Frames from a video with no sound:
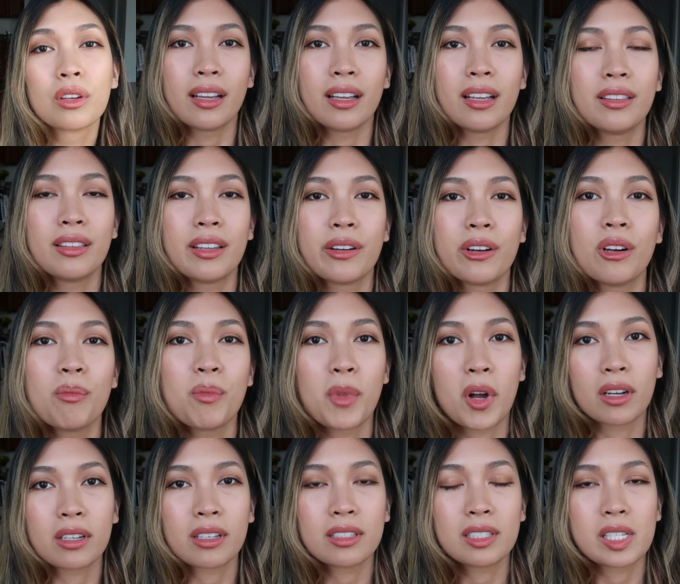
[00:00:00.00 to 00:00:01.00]
And there are
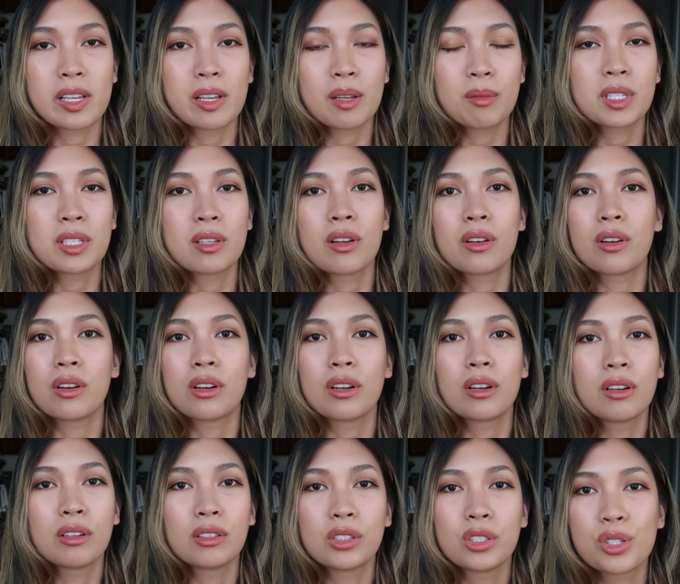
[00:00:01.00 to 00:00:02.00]
mock exams that
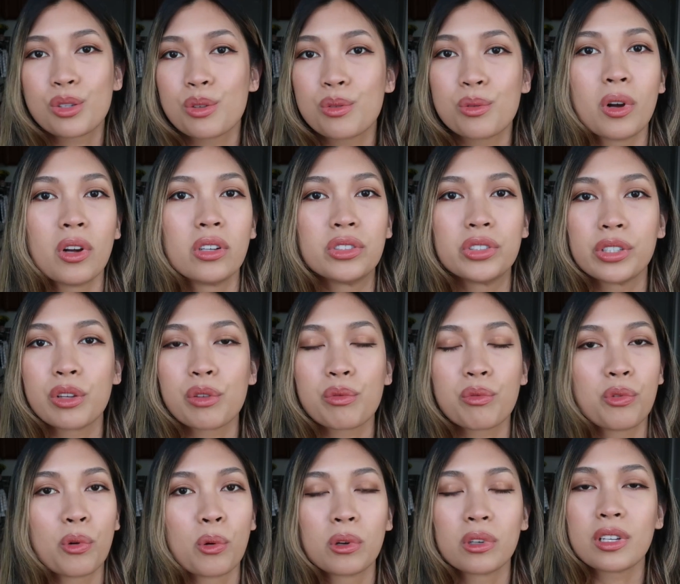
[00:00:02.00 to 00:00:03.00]
are
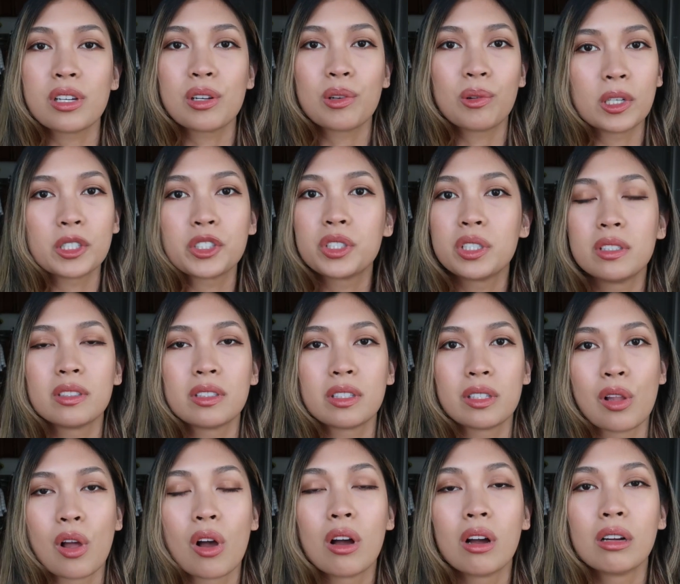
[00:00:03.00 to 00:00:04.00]
240
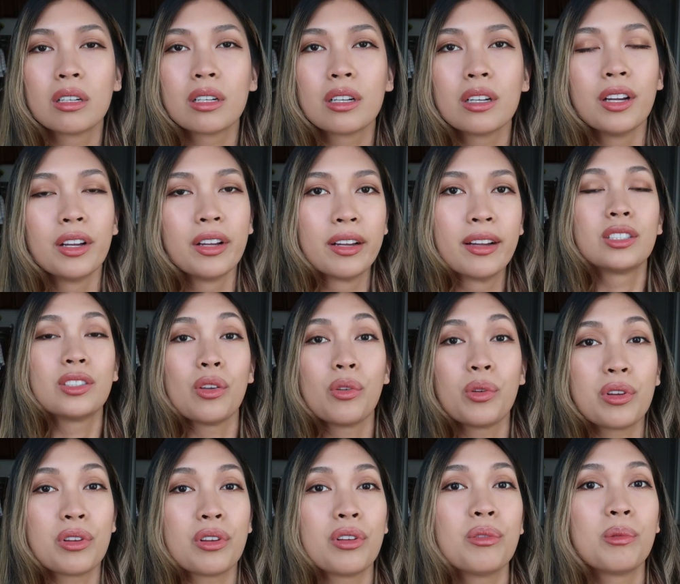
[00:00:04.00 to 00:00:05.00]
questions long, so
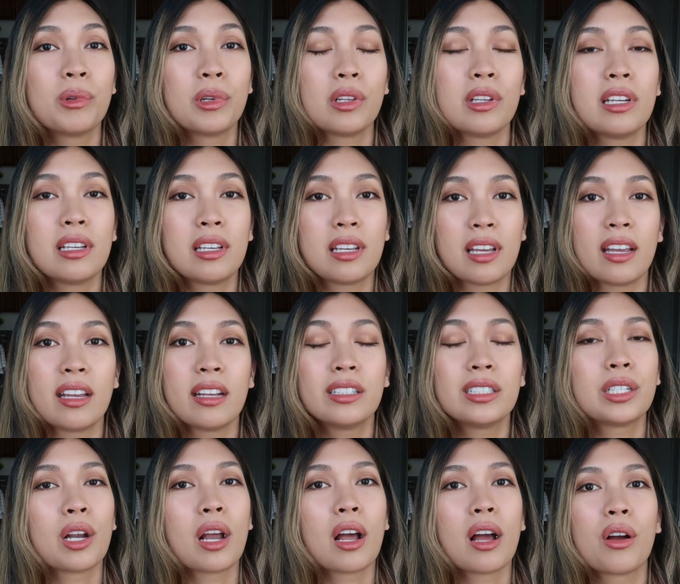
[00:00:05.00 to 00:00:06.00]
you can really
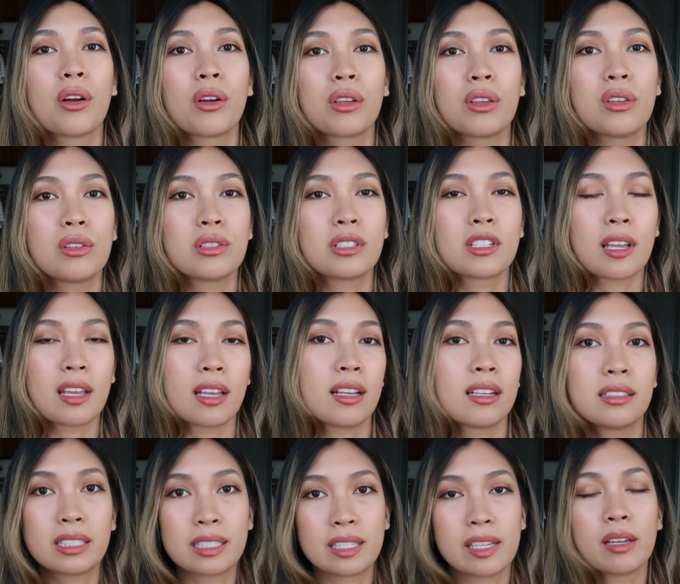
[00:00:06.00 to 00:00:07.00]
gauge how you take
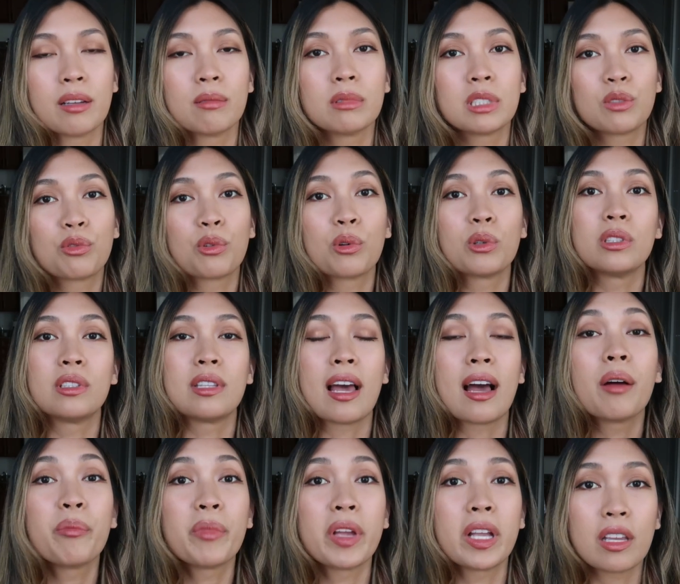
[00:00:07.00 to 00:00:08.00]
exams for
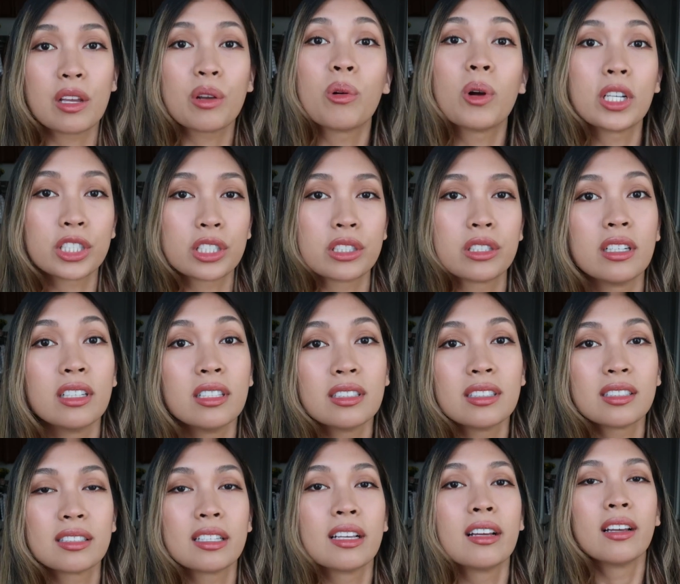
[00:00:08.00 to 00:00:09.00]
that many
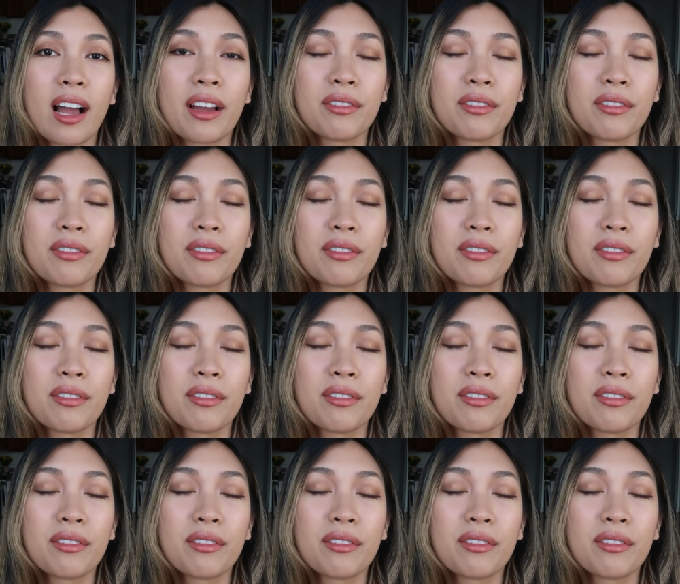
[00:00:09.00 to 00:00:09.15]
questions.